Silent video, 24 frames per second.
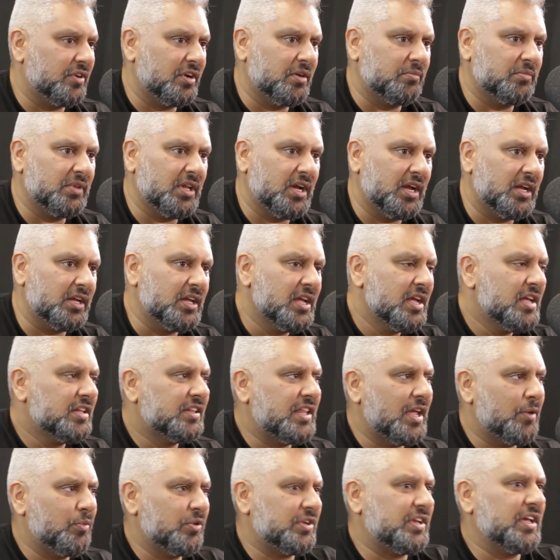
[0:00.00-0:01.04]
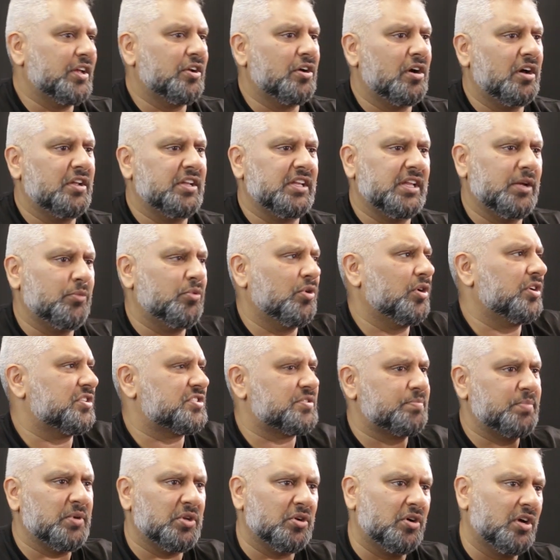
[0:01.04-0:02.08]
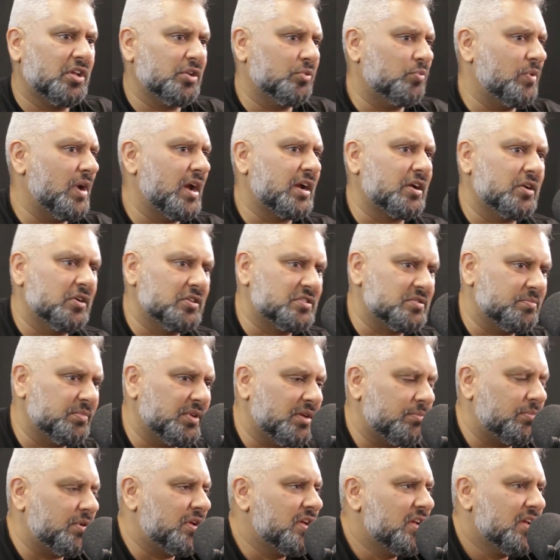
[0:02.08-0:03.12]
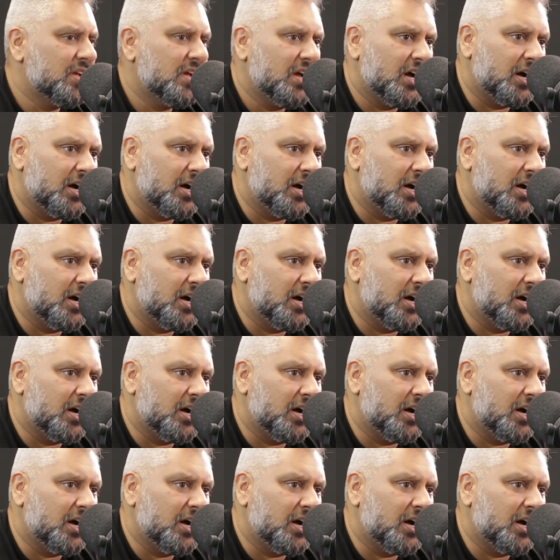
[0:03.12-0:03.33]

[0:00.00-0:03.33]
And I'm like, they would get on they want to spin all the records and blah, blah.